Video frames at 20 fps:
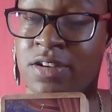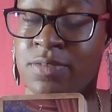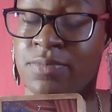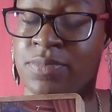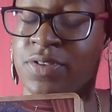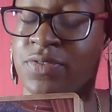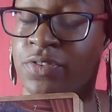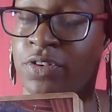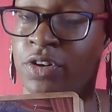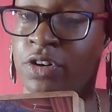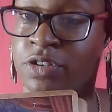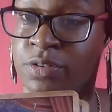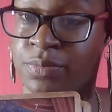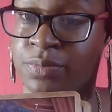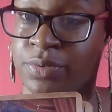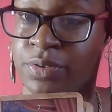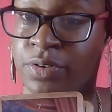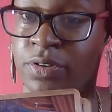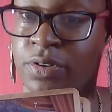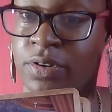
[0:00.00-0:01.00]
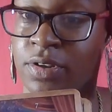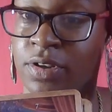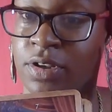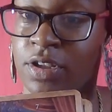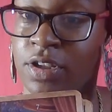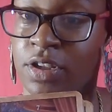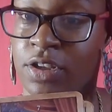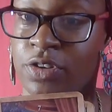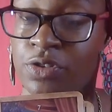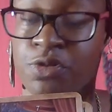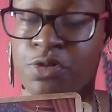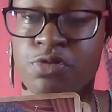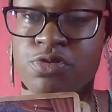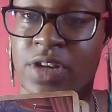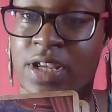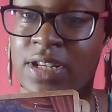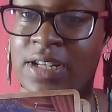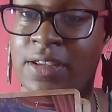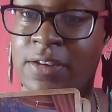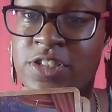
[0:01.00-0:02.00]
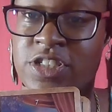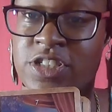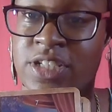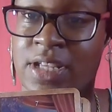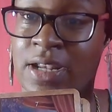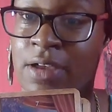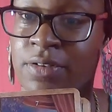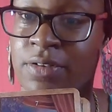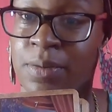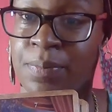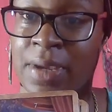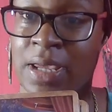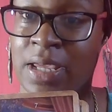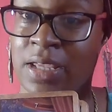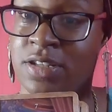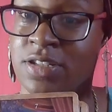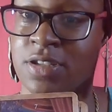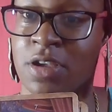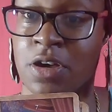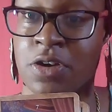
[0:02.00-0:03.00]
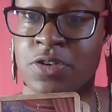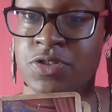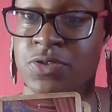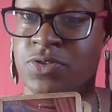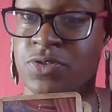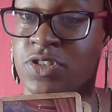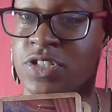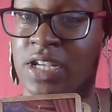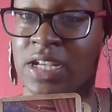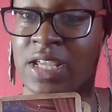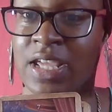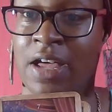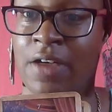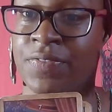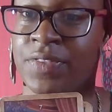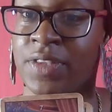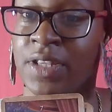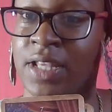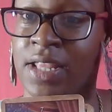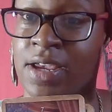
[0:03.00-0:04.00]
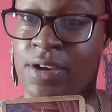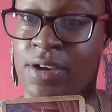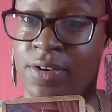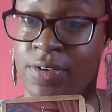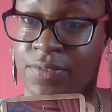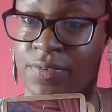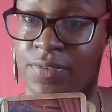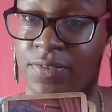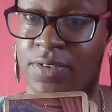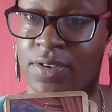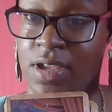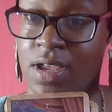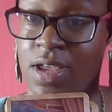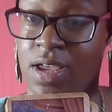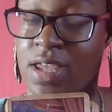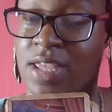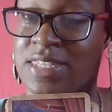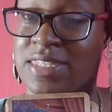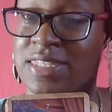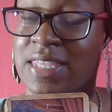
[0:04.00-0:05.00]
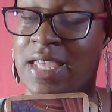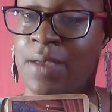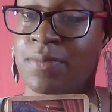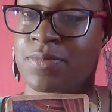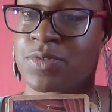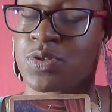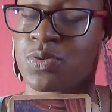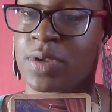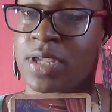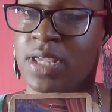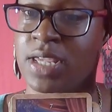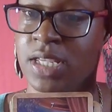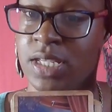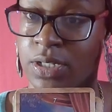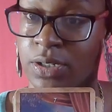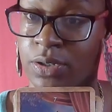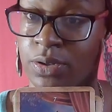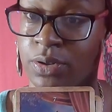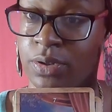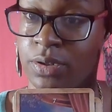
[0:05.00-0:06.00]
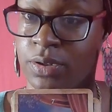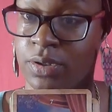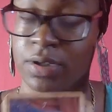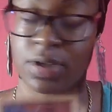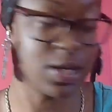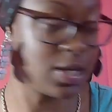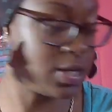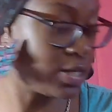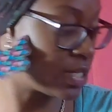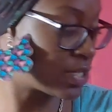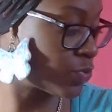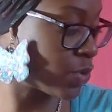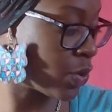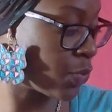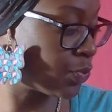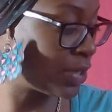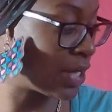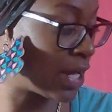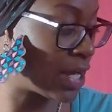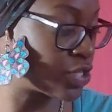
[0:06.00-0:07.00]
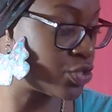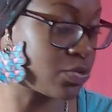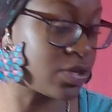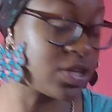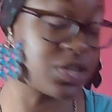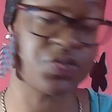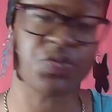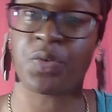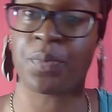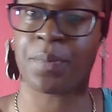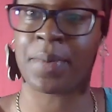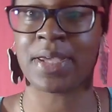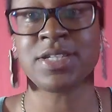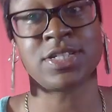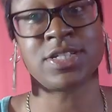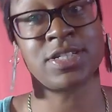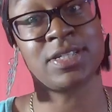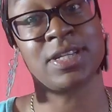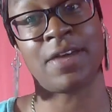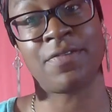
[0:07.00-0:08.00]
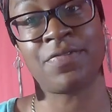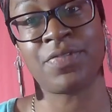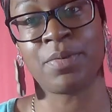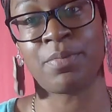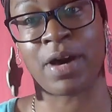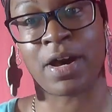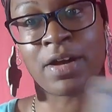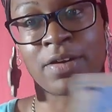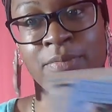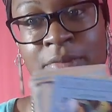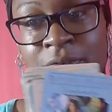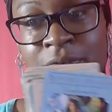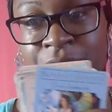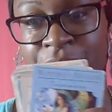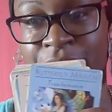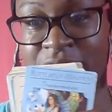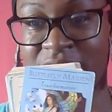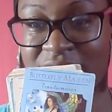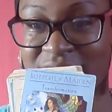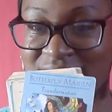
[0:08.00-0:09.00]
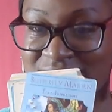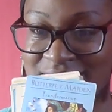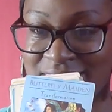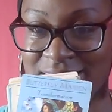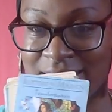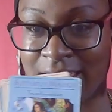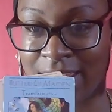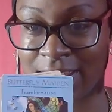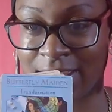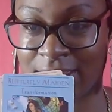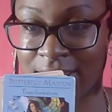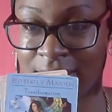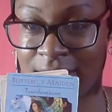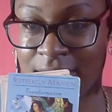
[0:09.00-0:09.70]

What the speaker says: be vulnerable. You trying to shut out the pain is also shutting out the love. It's time to heal. That's why we got transformation at the bottom of this deck.